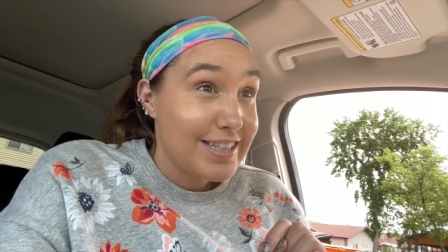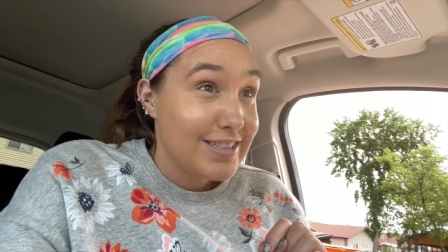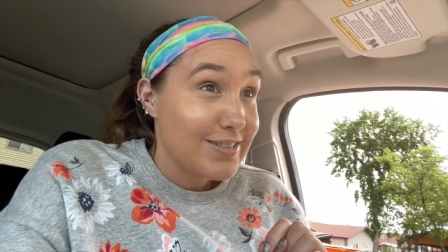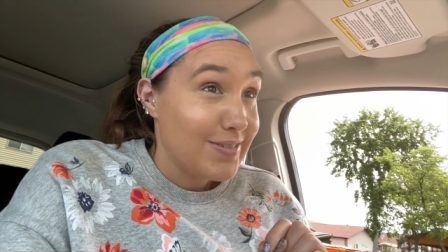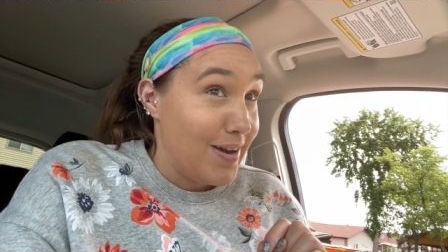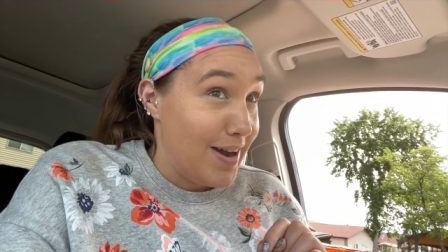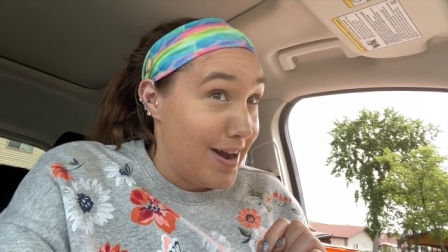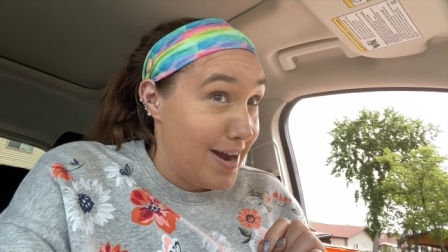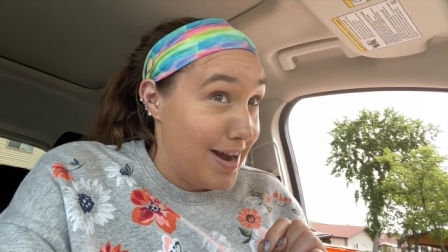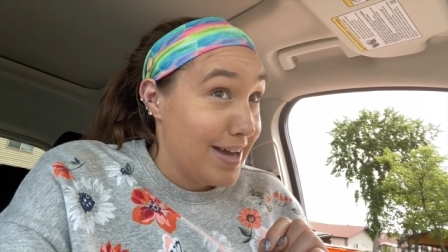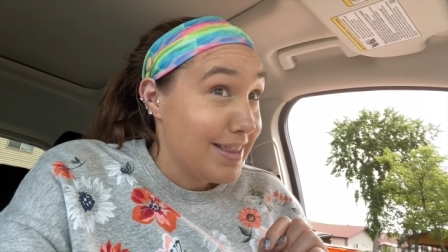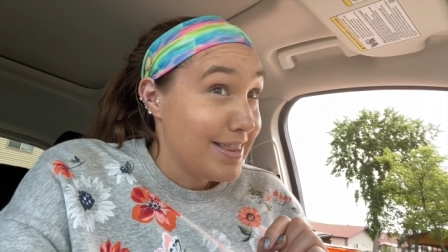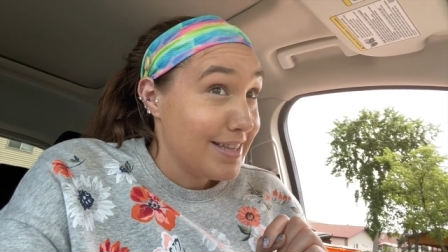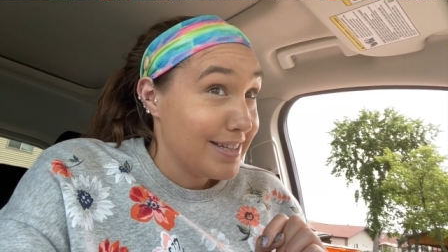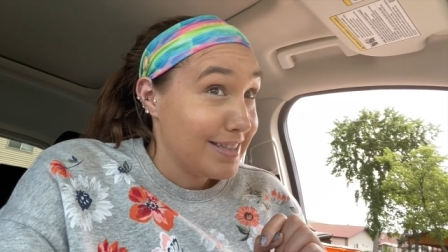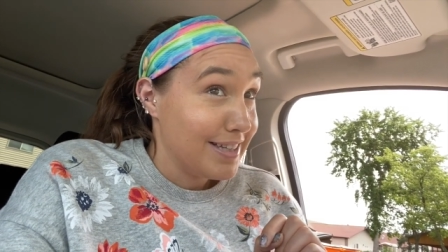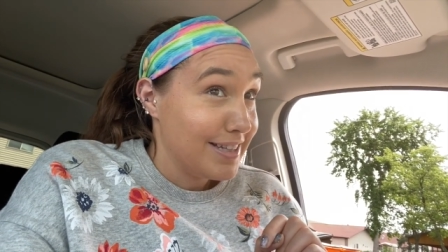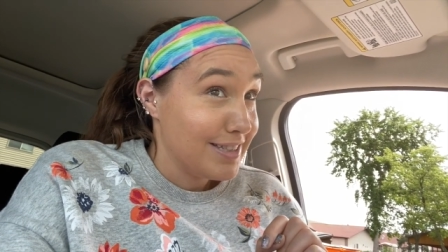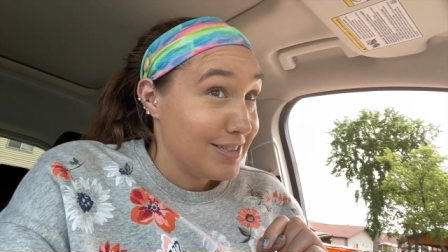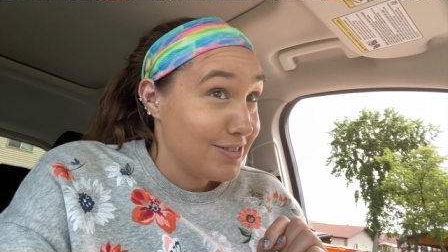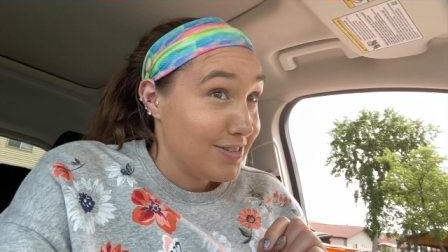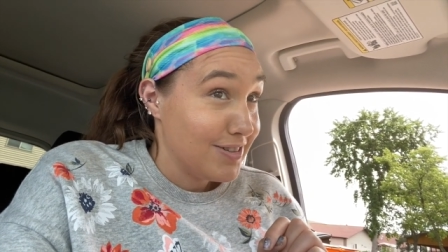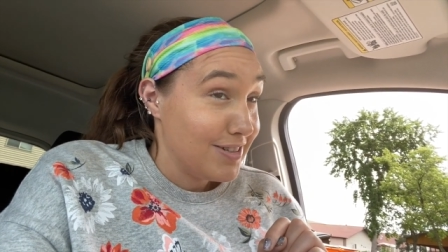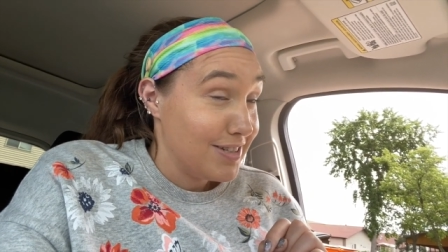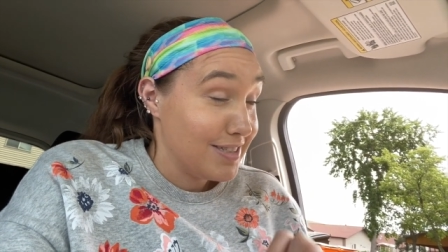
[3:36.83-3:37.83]
so I think
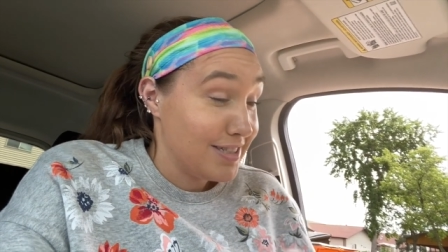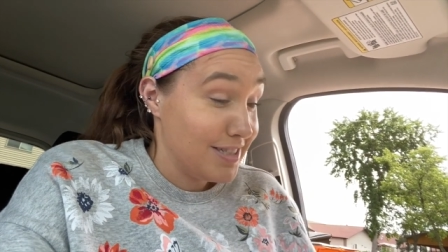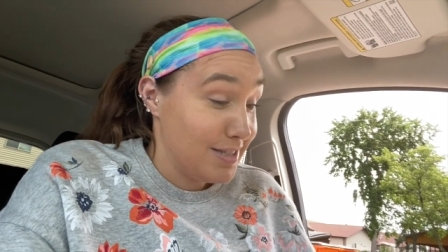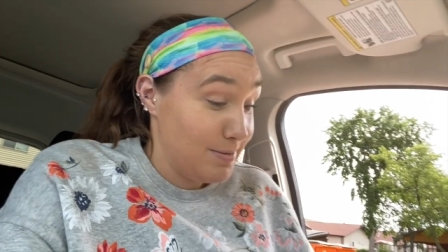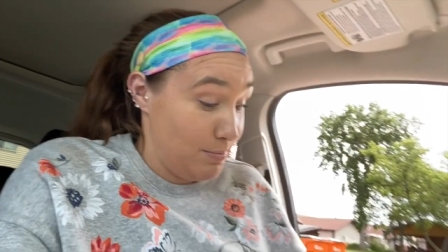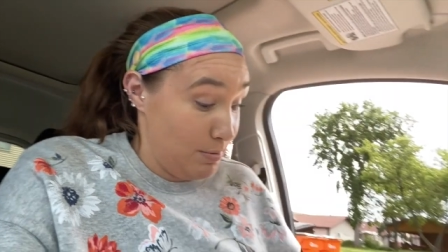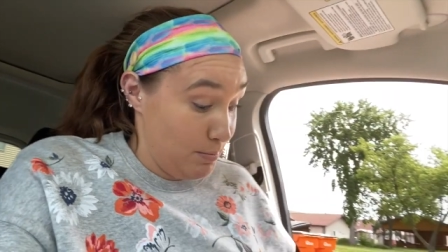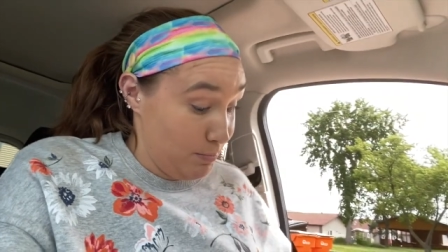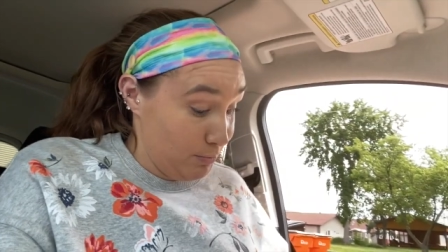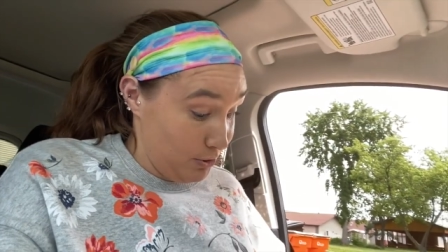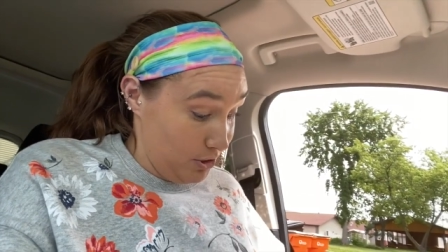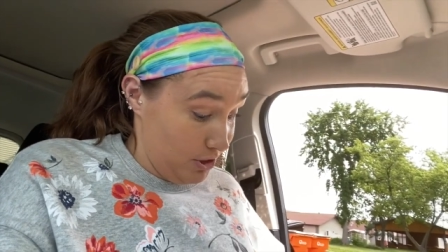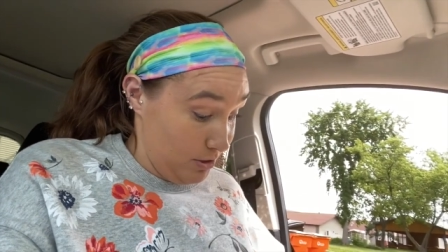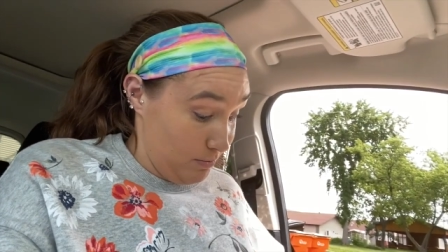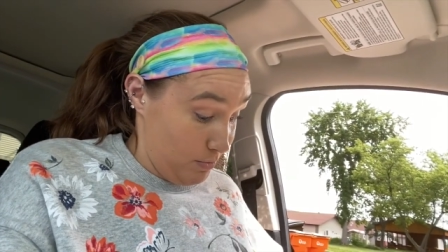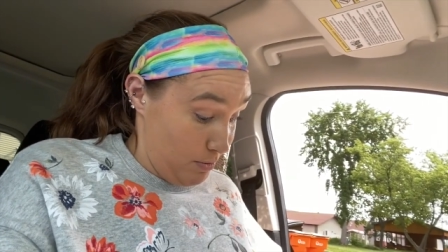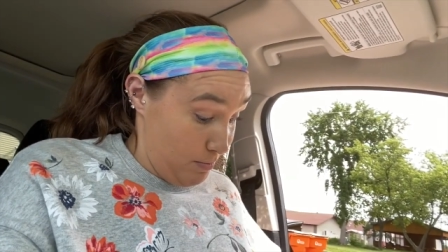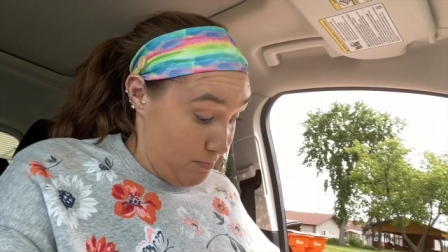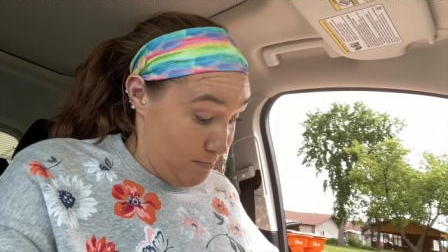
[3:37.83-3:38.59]
that's crazy. People are gonna be